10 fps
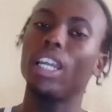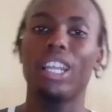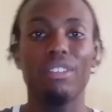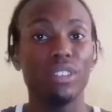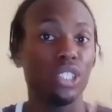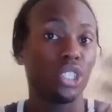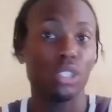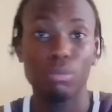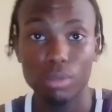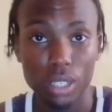and have it
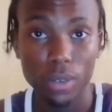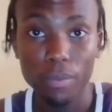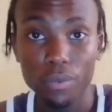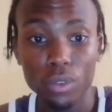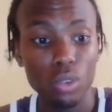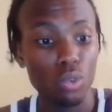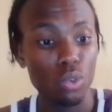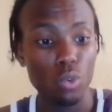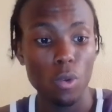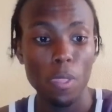shipped to
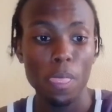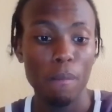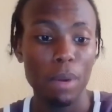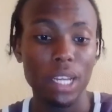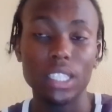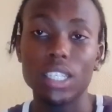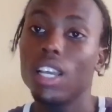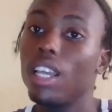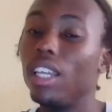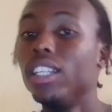you. But
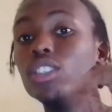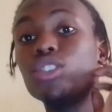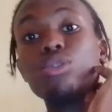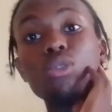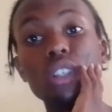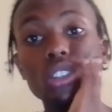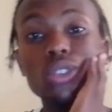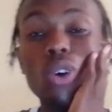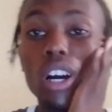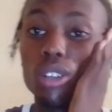this shoe is
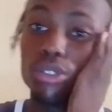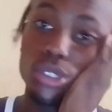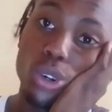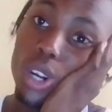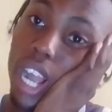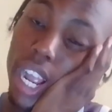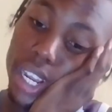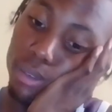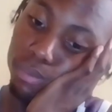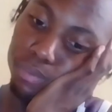so out of stock. I
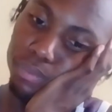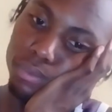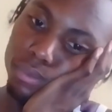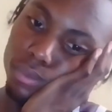am